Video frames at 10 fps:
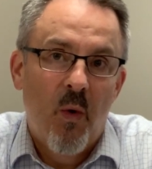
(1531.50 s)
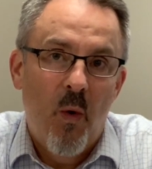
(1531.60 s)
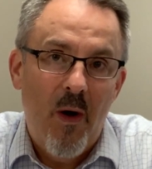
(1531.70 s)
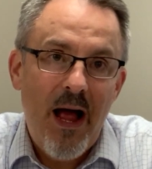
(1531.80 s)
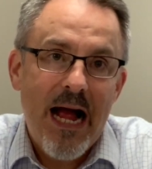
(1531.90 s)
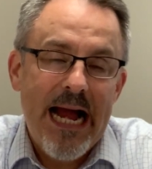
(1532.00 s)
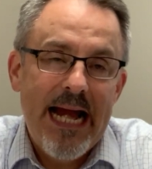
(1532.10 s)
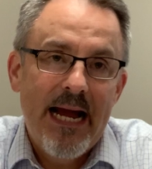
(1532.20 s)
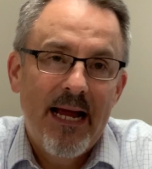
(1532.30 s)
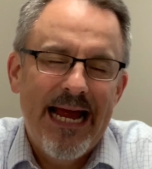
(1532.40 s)

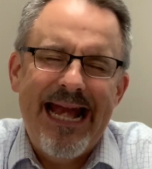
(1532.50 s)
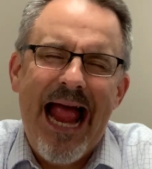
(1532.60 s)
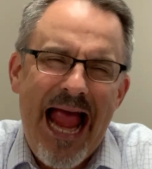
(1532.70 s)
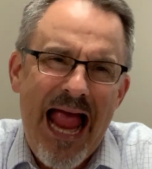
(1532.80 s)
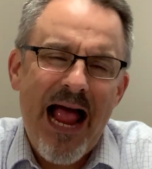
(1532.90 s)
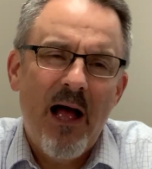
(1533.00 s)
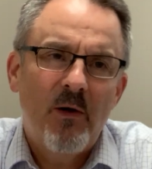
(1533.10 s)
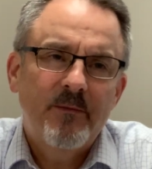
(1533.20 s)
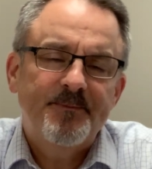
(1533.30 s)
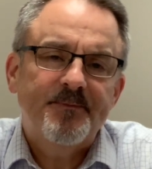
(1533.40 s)
Why and
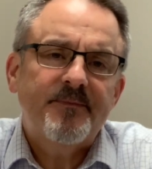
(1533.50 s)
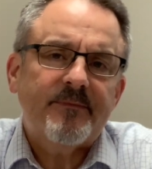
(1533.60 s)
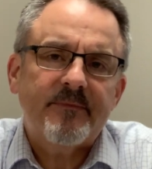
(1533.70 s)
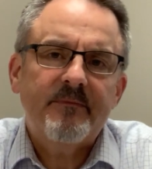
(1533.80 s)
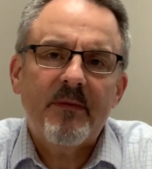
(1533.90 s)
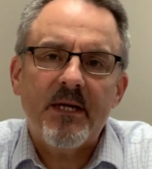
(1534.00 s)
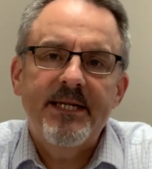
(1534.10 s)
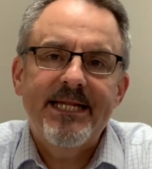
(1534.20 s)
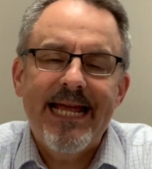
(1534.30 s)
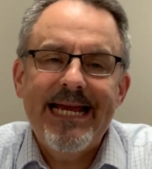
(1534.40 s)
how
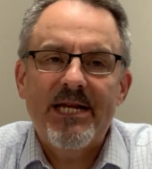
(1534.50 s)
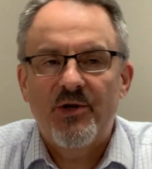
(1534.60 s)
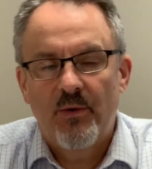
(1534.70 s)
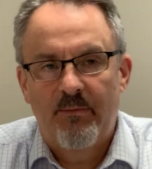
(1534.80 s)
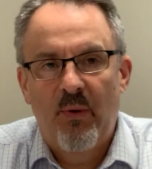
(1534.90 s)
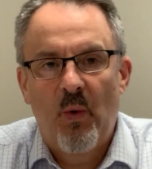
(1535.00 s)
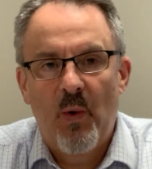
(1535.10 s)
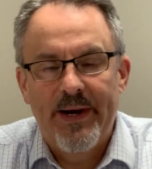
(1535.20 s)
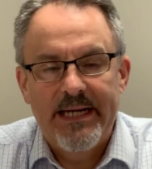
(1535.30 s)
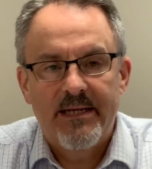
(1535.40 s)
did they get to a
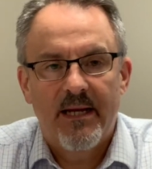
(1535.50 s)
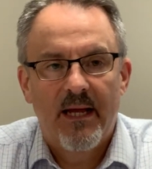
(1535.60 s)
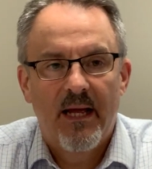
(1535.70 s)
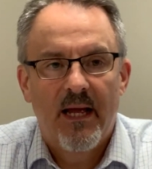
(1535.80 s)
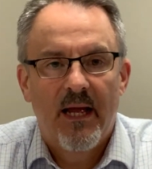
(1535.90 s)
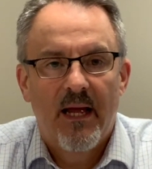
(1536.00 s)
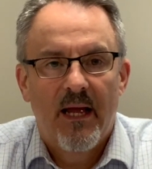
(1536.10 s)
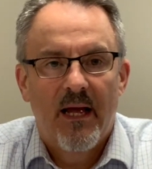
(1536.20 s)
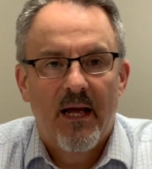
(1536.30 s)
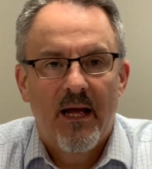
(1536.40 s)
point
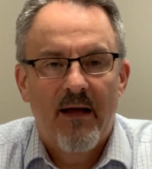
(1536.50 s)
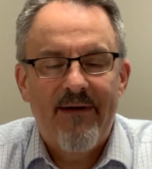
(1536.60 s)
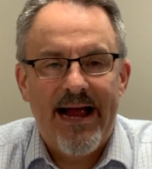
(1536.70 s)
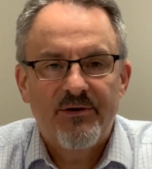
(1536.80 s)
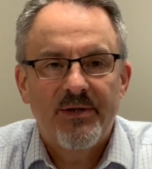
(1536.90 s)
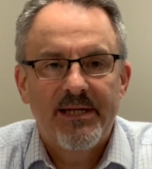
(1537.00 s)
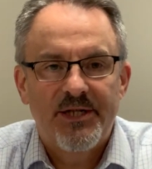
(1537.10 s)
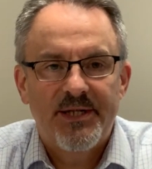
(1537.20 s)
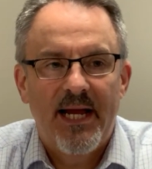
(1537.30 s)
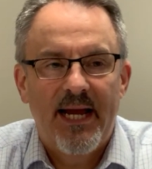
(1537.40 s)
of actually
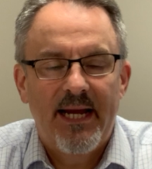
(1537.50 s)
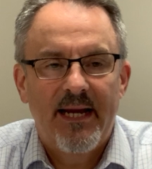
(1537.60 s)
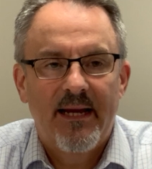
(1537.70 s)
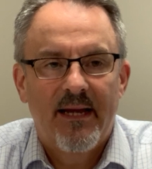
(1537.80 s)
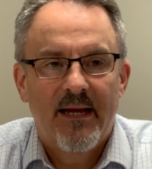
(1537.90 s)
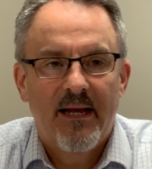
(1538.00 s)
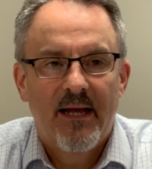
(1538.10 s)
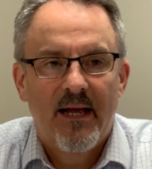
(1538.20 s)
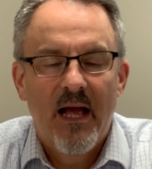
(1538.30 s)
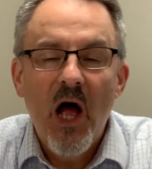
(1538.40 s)
saying,
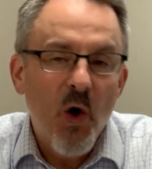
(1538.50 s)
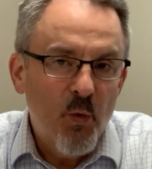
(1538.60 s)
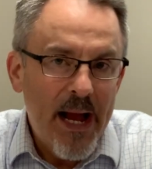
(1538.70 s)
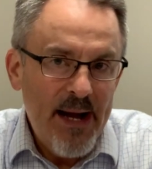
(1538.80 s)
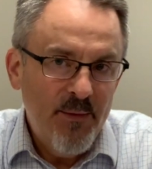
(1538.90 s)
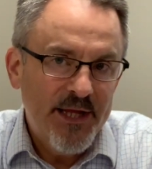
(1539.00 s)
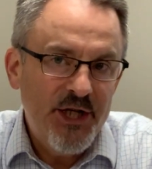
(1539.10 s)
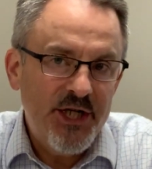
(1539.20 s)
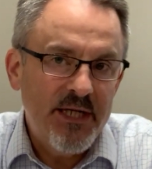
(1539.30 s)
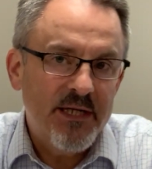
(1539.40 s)
away with
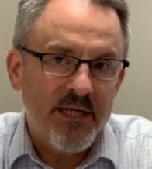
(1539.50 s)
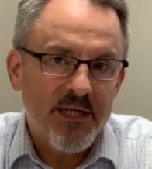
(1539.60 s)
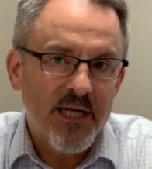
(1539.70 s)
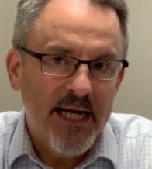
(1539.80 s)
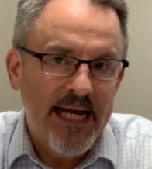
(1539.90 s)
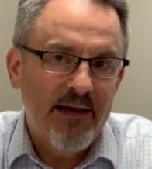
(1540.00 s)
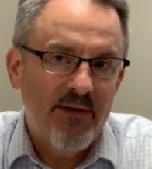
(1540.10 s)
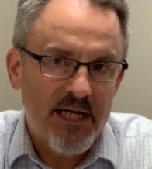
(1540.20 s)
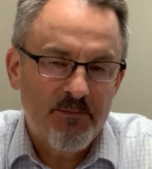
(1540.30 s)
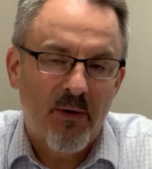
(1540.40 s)
Jesus, give
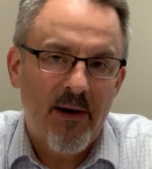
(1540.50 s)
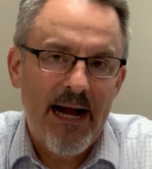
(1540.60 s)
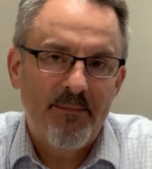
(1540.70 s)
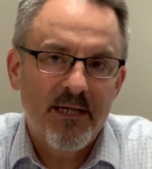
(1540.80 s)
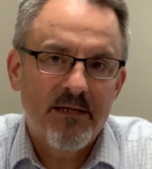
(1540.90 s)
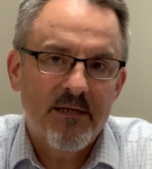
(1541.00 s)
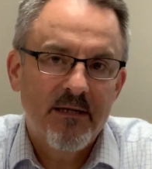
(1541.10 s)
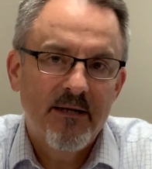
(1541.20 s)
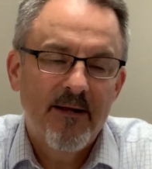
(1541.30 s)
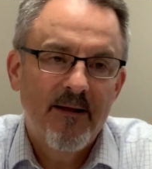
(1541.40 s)
us Barabbas?
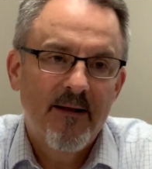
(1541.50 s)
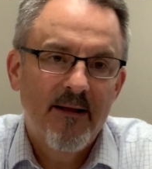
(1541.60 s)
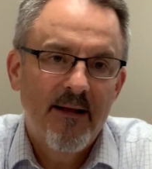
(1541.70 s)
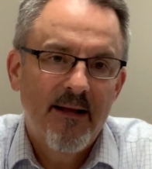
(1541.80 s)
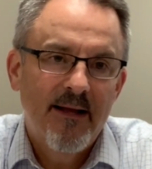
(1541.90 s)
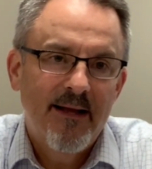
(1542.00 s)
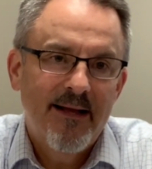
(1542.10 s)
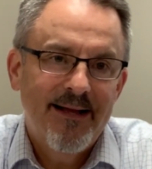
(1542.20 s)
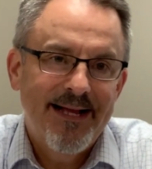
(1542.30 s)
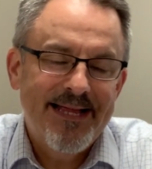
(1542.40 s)

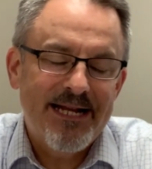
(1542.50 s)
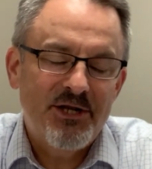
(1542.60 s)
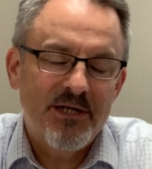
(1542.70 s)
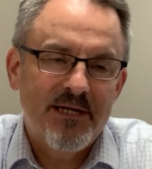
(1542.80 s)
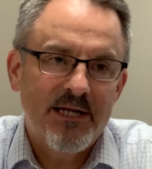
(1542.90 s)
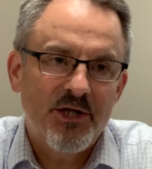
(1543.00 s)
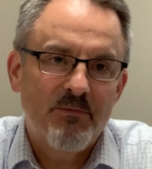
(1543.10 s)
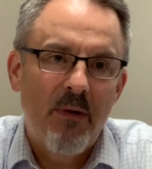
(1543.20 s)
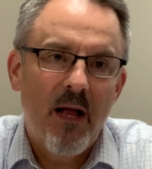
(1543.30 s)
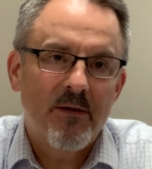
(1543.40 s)
And that
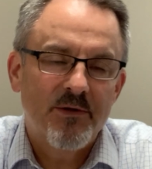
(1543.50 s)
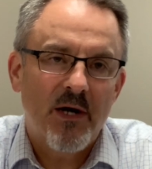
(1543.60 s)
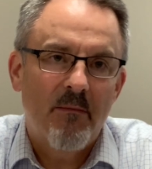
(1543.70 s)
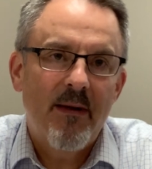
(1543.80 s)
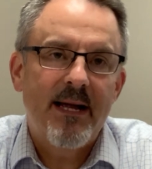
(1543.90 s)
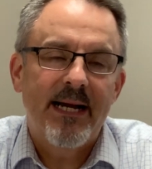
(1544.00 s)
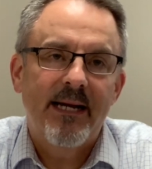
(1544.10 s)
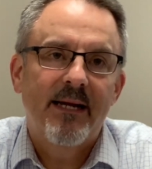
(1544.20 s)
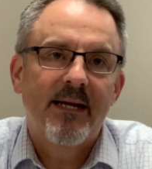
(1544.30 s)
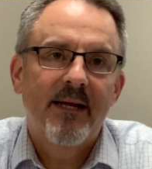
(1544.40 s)
just boggles our mind.